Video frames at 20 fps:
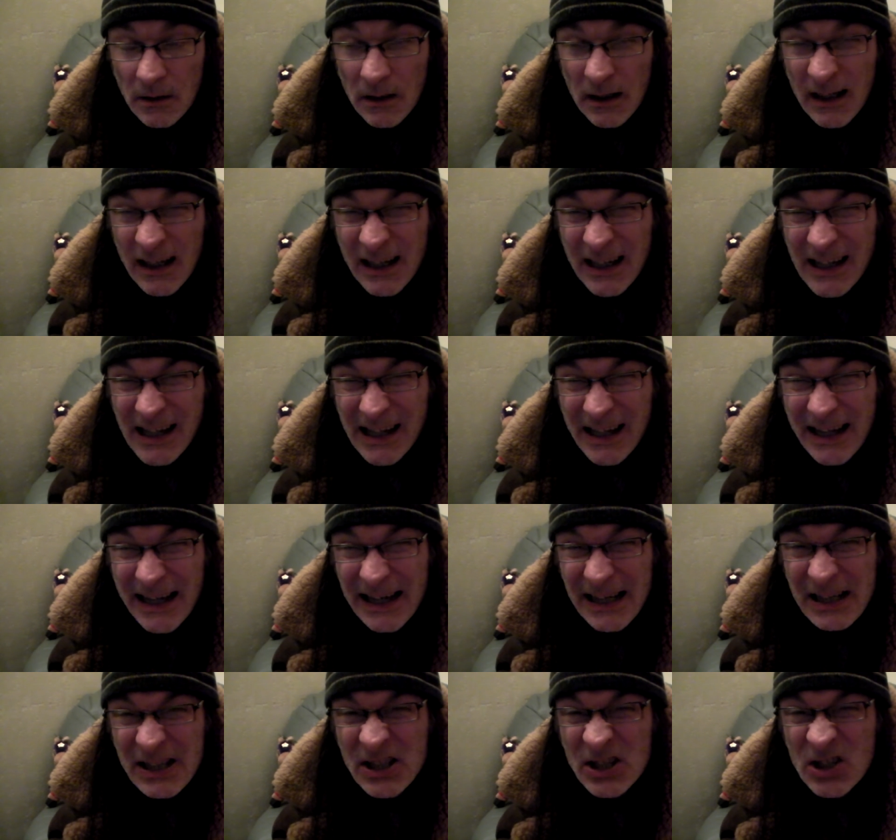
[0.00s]
He
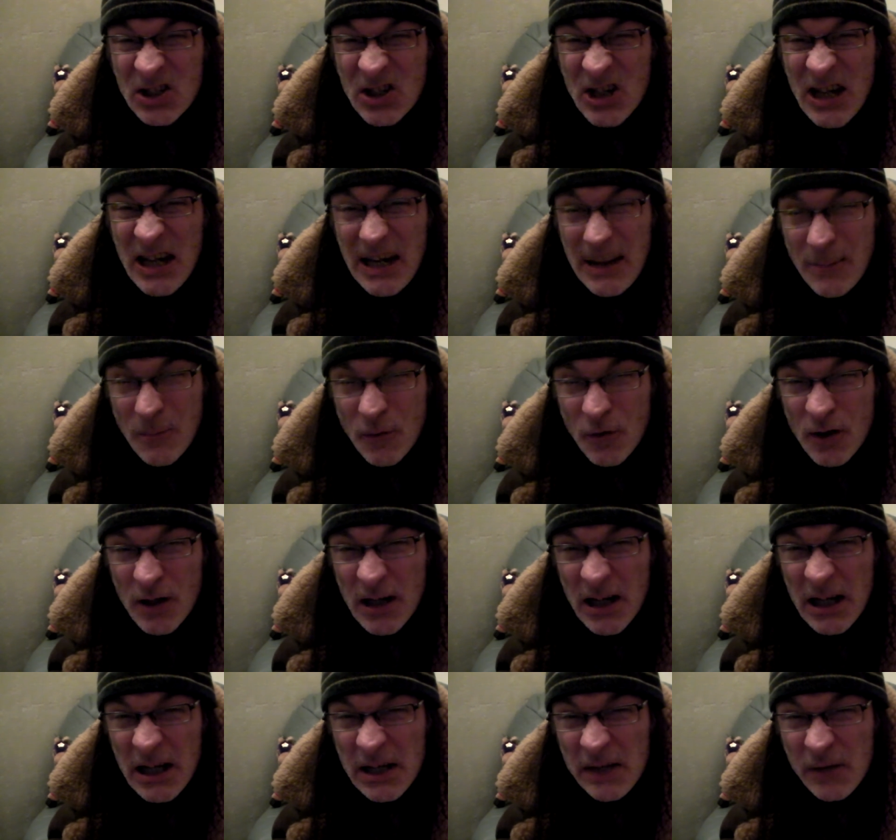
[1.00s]
collects steam
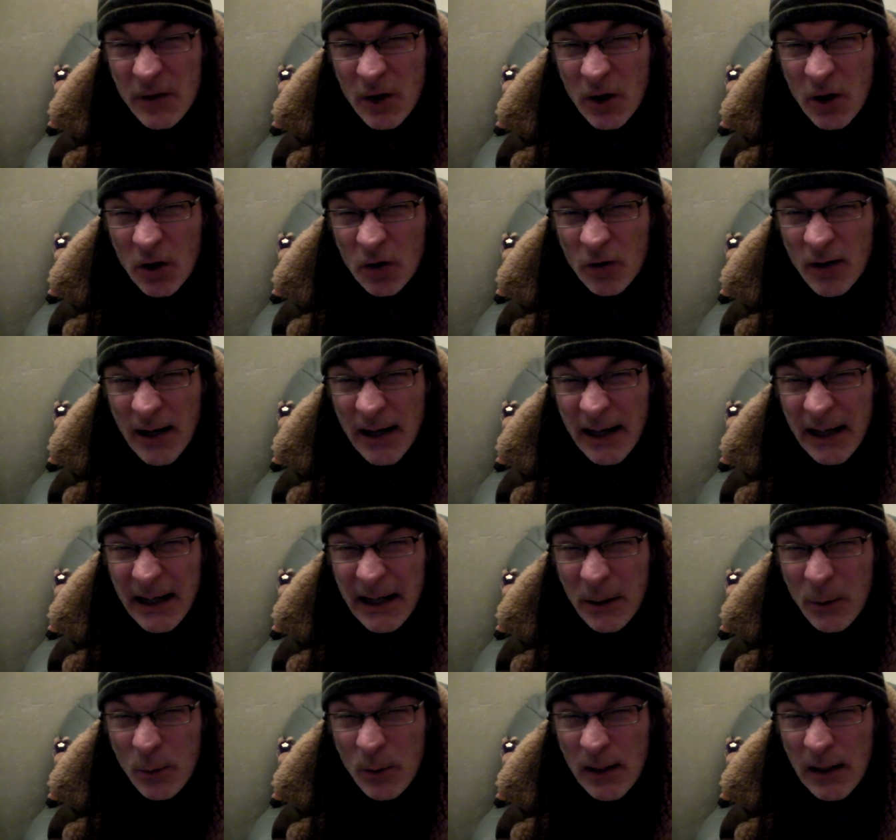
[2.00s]
trains for crying
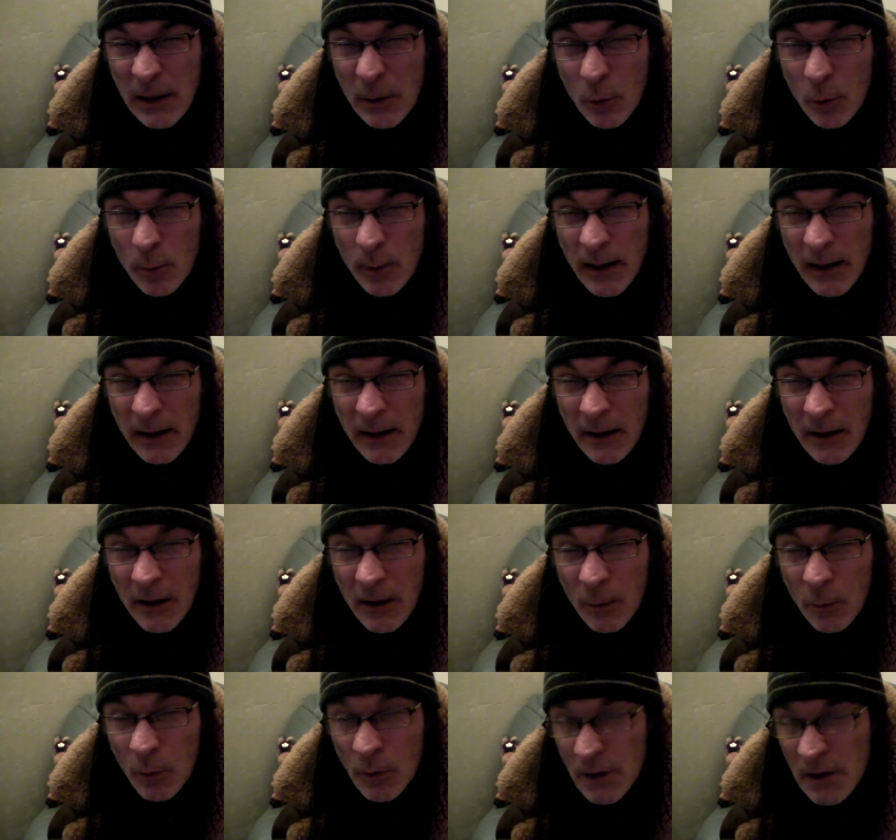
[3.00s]
out loud, man.
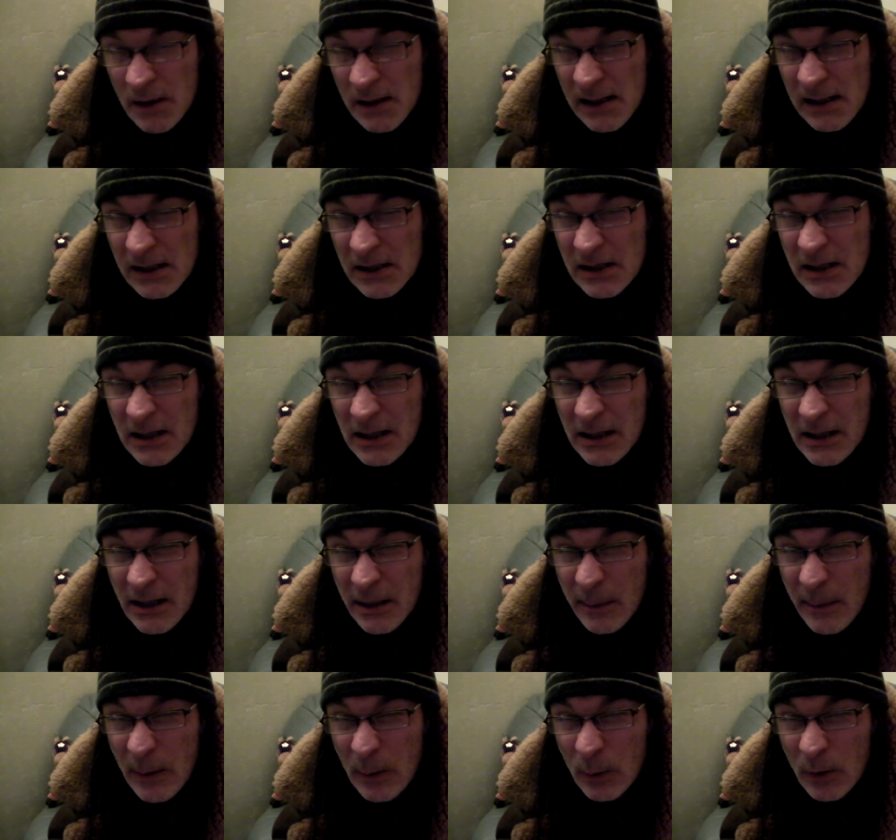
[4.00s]
What does that tell you
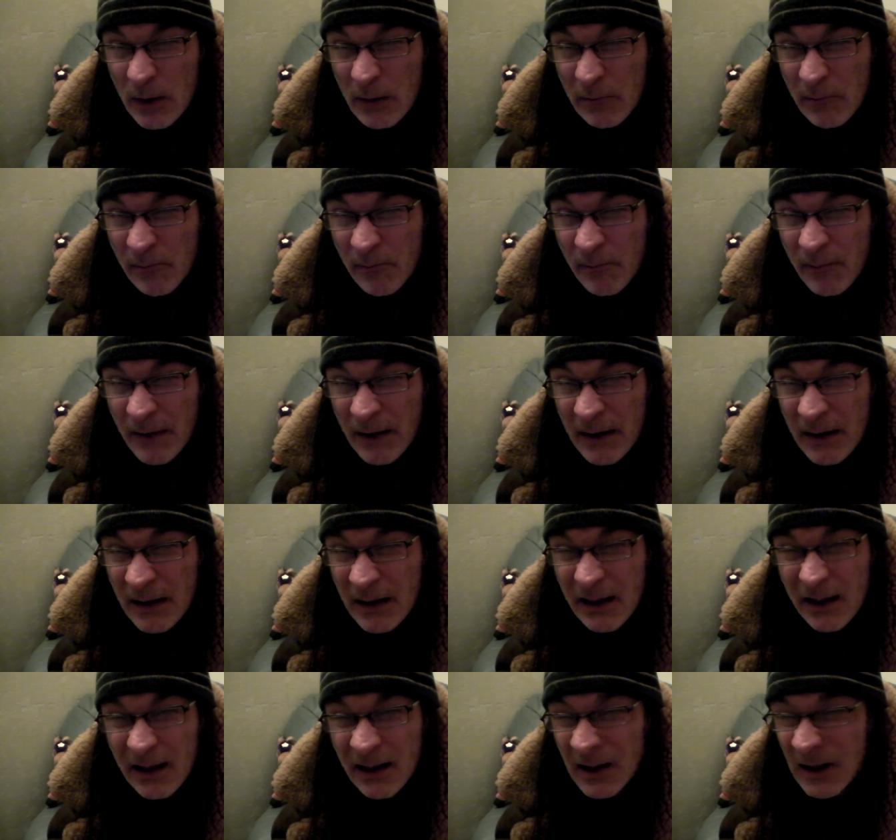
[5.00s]
about him?
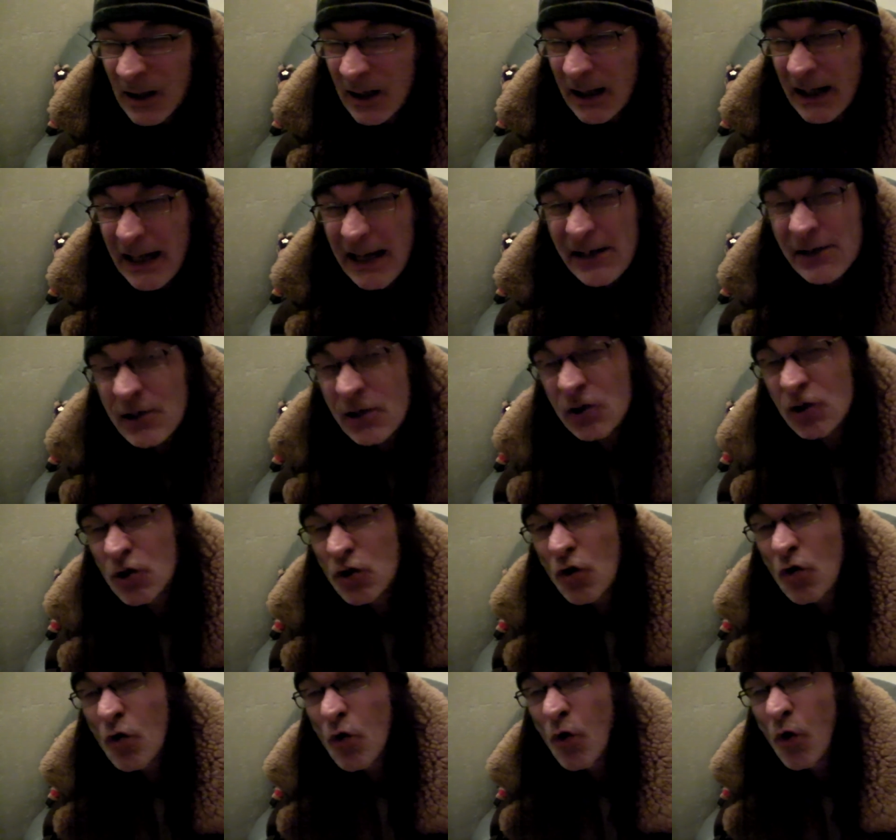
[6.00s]
He's a
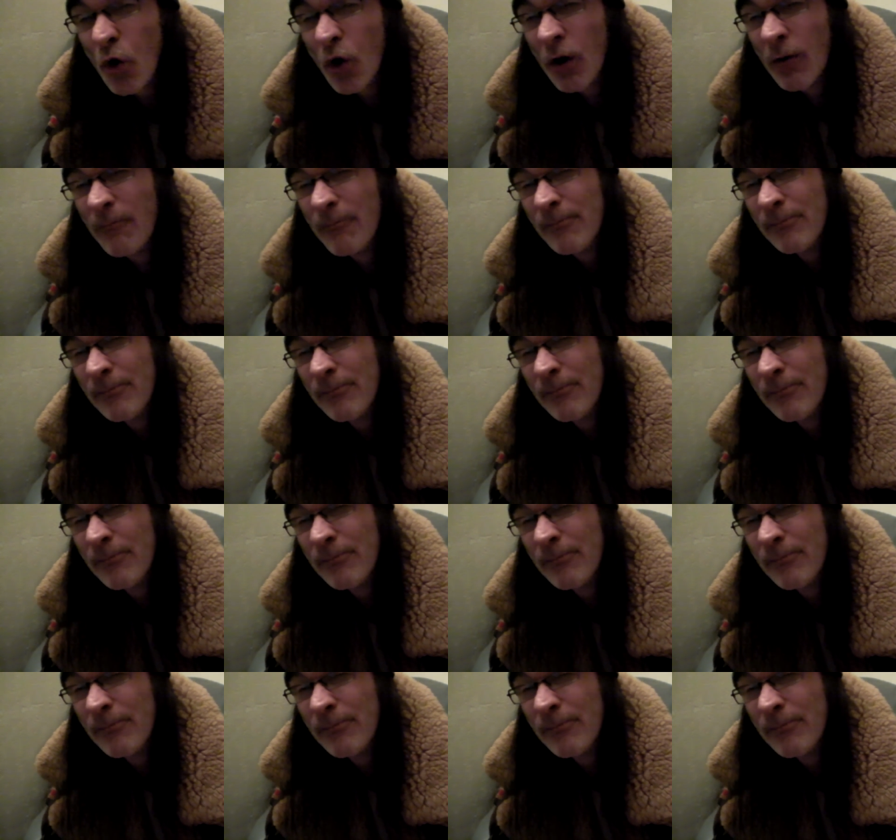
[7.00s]
joke.